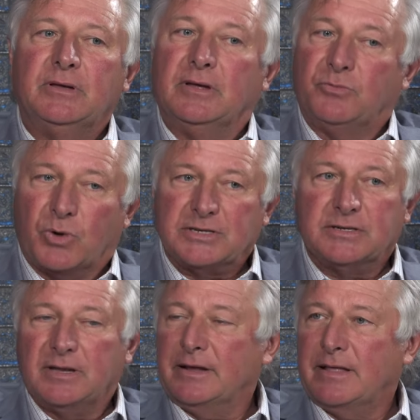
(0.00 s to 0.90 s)
it
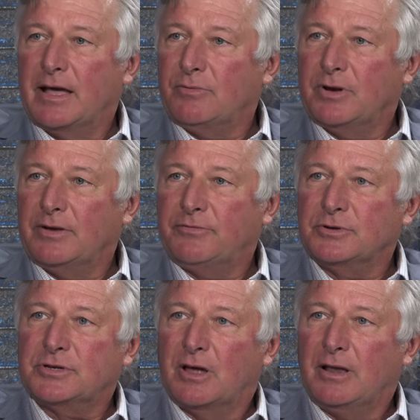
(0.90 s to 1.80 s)
wasn't like that when I
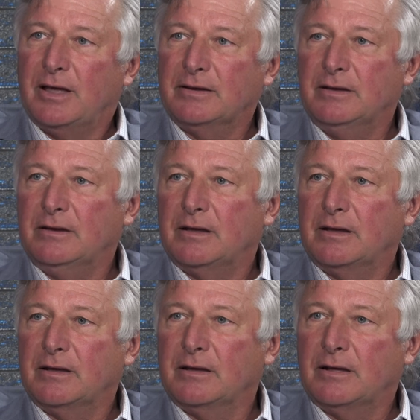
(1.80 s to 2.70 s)
first got elected.
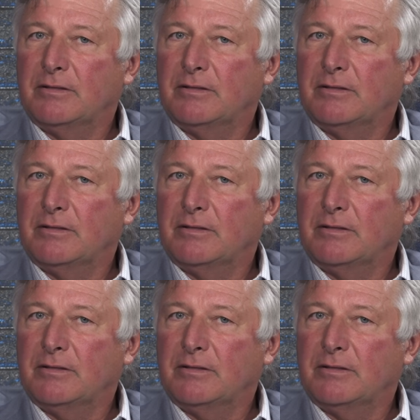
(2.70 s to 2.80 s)
I, I